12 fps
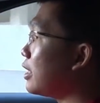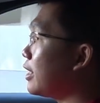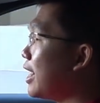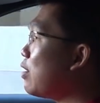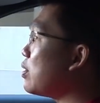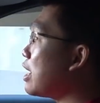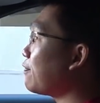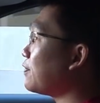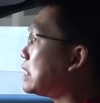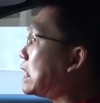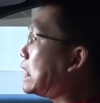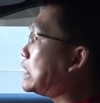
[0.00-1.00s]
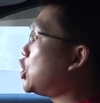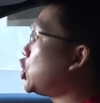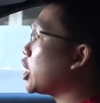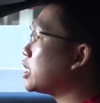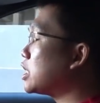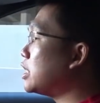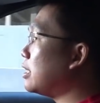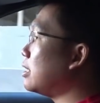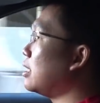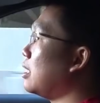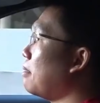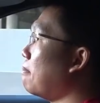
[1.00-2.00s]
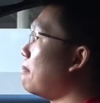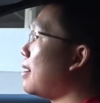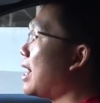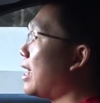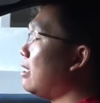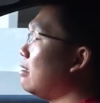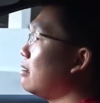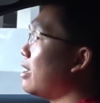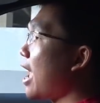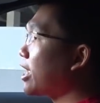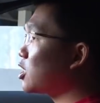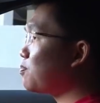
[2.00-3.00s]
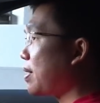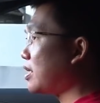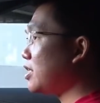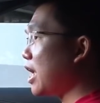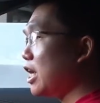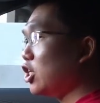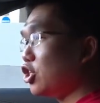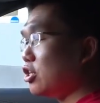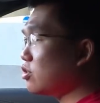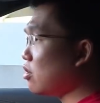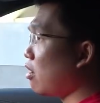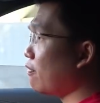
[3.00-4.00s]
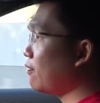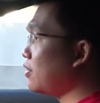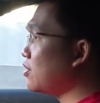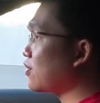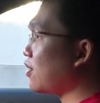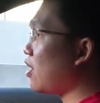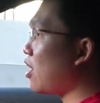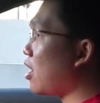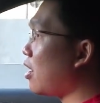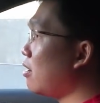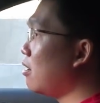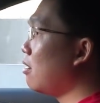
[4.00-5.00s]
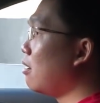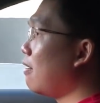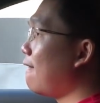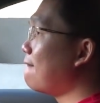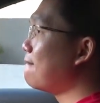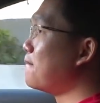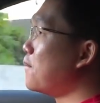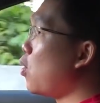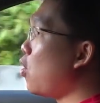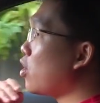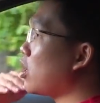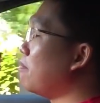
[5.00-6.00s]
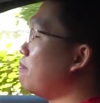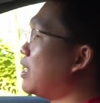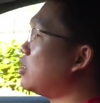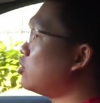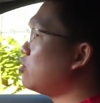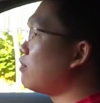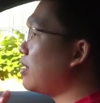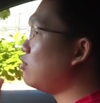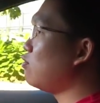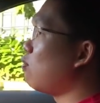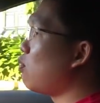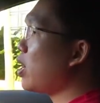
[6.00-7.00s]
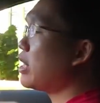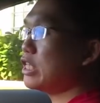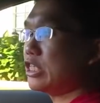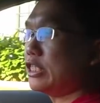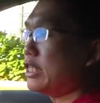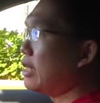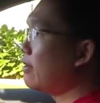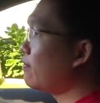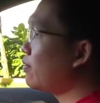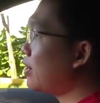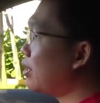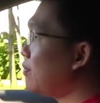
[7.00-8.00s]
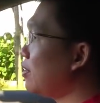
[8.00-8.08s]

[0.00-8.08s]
That would have adjusted my expectations of this car more commensurate to what it's delivering.